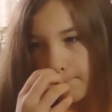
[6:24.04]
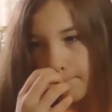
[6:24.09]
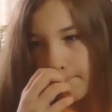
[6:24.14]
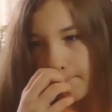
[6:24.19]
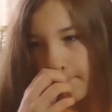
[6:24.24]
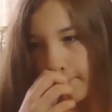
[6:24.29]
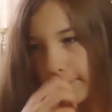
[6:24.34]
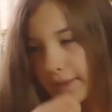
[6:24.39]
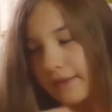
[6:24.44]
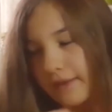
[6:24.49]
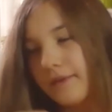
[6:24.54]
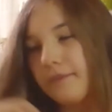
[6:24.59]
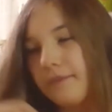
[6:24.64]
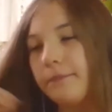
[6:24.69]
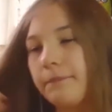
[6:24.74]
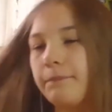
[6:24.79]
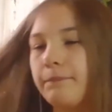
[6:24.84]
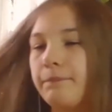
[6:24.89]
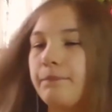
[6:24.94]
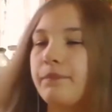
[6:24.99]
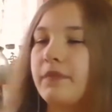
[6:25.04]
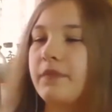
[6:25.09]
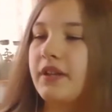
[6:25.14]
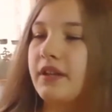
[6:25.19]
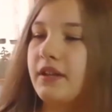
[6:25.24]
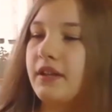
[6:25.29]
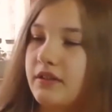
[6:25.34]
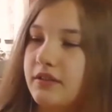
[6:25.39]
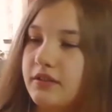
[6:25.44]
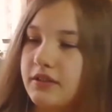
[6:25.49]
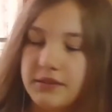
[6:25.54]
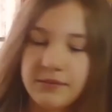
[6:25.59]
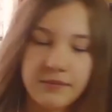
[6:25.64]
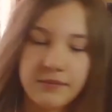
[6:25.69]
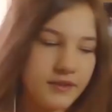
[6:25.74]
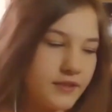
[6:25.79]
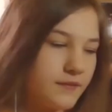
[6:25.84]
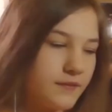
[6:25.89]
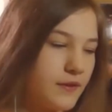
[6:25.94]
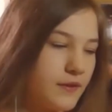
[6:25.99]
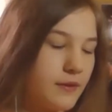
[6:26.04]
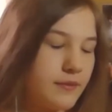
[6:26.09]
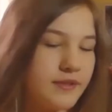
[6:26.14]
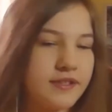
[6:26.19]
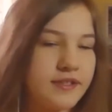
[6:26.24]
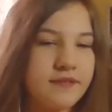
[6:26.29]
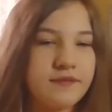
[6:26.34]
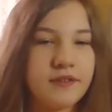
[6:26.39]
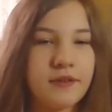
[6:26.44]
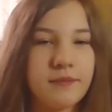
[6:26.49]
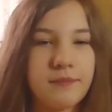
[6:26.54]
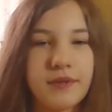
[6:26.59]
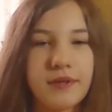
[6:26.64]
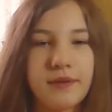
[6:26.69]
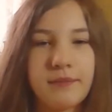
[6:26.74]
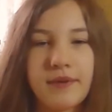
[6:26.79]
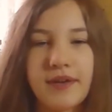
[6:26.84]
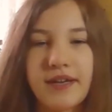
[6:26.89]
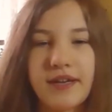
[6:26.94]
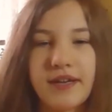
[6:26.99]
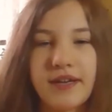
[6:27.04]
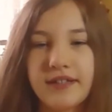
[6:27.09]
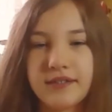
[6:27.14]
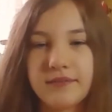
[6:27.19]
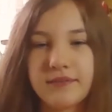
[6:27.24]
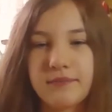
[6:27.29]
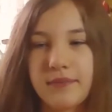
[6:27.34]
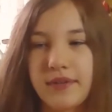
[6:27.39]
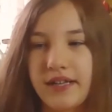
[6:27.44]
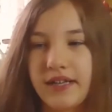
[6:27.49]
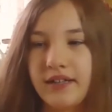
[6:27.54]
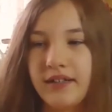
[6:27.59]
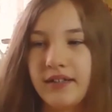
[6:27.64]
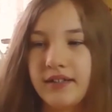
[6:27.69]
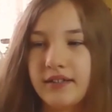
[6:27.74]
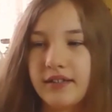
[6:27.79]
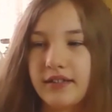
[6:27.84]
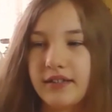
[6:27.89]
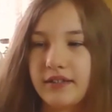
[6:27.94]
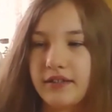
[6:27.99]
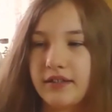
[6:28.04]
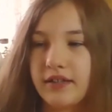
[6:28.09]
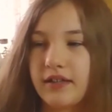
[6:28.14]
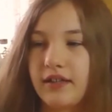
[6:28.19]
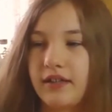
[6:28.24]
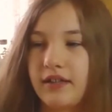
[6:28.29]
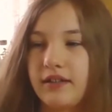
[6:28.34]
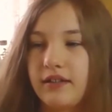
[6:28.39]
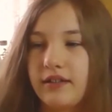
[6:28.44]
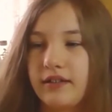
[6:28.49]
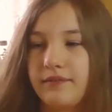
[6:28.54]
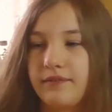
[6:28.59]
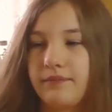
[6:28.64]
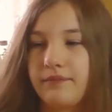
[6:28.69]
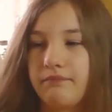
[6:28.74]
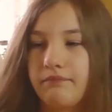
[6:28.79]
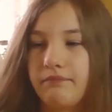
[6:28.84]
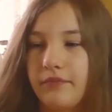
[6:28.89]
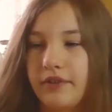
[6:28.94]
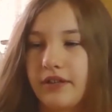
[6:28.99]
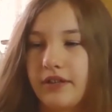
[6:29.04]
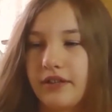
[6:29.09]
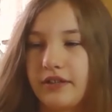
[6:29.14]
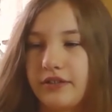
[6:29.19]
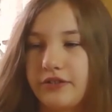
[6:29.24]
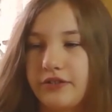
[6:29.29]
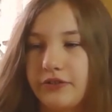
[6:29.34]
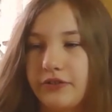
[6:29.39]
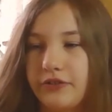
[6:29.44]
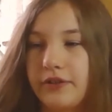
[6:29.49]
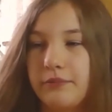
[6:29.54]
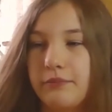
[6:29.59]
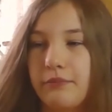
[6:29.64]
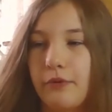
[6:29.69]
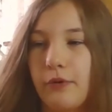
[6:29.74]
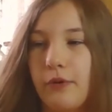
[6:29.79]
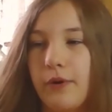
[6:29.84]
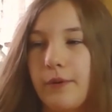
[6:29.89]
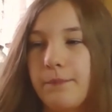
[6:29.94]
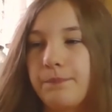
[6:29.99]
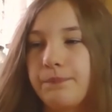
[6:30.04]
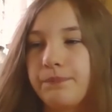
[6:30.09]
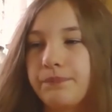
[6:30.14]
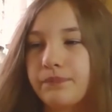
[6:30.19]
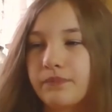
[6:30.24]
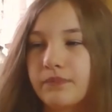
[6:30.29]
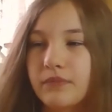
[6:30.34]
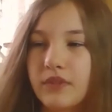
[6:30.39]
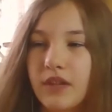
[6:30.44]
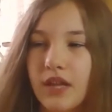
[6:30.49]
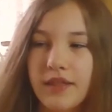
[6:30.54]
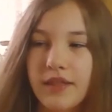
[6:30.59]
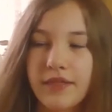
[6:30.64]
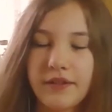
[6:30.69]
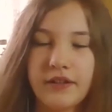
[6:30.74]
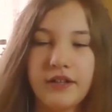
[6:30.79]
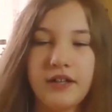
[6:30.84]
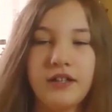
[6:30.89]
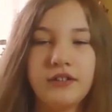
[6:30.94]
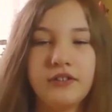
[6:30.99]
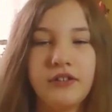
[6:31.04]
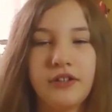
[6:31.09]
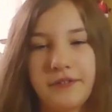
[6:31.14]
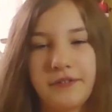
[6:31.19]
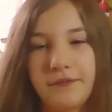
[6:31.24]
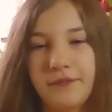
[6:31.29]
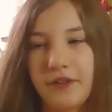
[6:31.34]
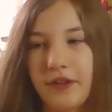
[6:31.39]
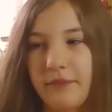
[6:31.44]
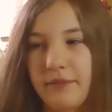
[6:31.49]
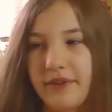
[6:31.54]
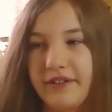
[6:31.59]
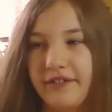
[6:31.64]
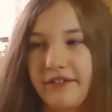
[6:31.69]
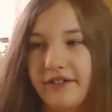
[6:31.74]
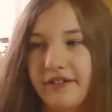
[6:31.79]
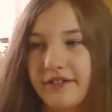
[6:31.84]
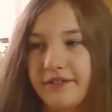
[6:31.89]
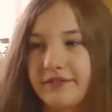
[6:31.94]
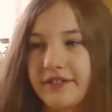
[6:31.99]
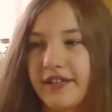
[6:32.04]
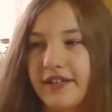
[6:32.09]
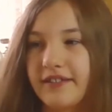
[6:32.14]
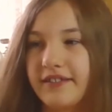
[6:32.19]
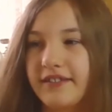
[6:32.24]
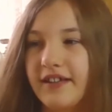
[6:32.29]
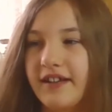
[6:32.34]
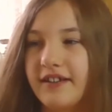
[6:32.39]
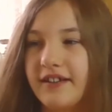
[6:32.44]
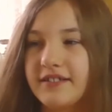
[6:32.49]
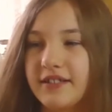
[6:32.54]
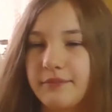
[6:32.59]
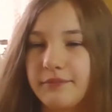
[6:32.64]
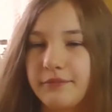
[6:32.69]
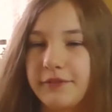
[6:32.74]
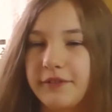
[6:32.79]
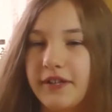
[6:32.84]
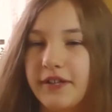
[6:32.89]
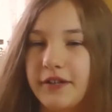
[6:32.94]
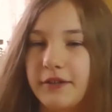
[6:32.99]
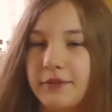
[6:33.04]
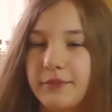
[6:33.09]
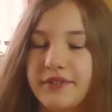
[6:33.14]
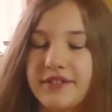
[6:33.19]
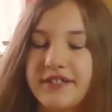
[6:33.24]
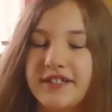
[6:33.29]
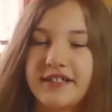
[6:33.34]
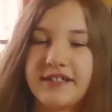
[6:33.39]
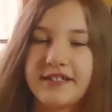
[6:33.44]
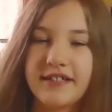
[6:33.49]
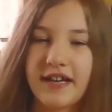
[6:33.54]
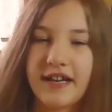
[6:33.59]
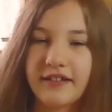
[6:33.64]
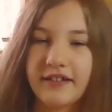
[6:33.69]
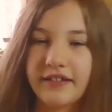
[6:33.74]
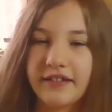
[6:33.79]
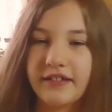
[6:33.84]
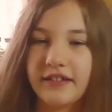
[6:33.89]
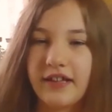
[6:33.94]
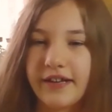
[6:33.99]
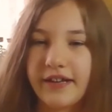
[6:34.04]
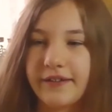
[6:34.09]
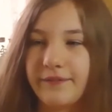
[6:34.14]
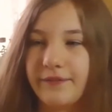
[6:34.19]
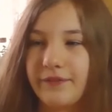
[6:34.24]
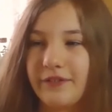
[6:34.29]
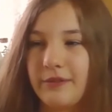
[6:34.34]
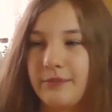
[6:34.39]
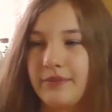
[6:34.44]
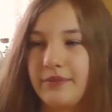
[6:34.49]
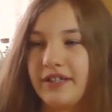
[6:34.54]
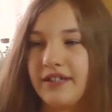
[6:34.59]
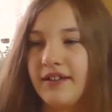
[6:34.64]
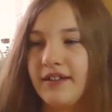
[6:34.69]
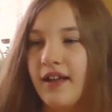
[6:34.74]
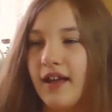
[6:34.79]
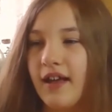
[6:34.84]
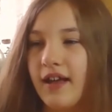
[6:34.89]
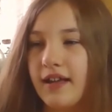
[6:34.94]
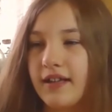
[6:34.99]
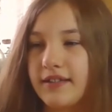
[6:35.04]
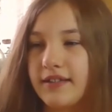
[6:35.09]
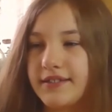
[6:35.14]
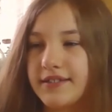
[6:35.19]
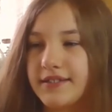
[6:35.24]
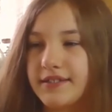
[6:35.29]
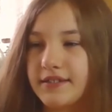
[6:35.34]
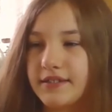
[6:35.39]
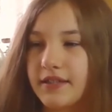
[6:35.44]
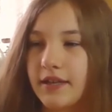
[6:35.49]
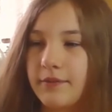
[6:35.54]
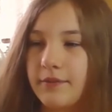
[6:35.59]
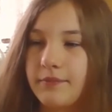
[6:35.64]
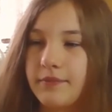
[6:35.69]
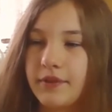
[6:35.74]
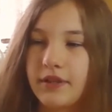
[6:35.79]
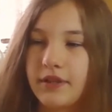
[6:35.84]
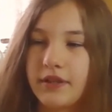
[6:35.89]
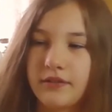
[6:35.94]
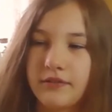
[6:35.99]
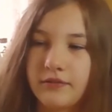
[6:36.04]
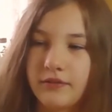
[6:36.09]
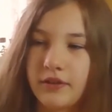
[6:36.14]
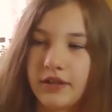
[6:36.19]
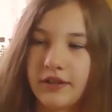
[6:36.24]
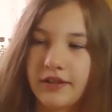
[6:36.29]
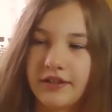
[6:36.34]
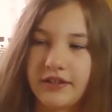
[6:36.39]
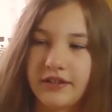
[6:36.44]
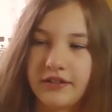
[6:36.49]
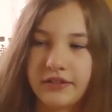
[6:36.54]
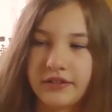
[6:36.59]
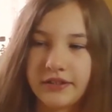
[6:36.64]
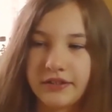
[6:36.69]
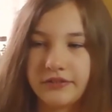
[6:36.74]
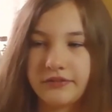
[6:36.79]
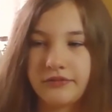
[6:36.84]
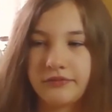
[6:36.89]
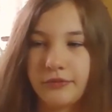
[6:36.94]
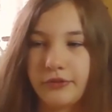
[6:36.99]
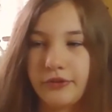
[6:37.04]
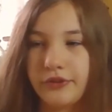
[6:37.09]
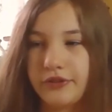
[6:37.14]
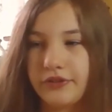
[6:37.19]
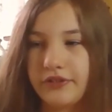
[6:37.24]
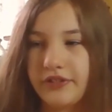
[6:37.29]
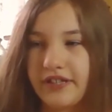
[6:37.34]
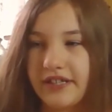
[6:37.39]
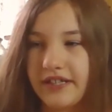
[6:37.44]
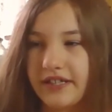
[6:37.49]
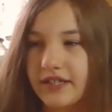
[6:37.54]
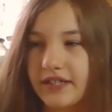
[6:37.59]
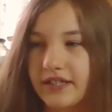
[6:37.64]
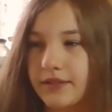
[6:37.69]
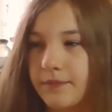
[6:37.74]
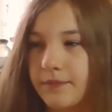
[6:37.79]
Okay, just because Furbies have stopped being made doesn't mean that you can't enjoy more. There are a lot of Furby knockoffs out there, some looking almost exactly like a Furby, and some are a little more unique.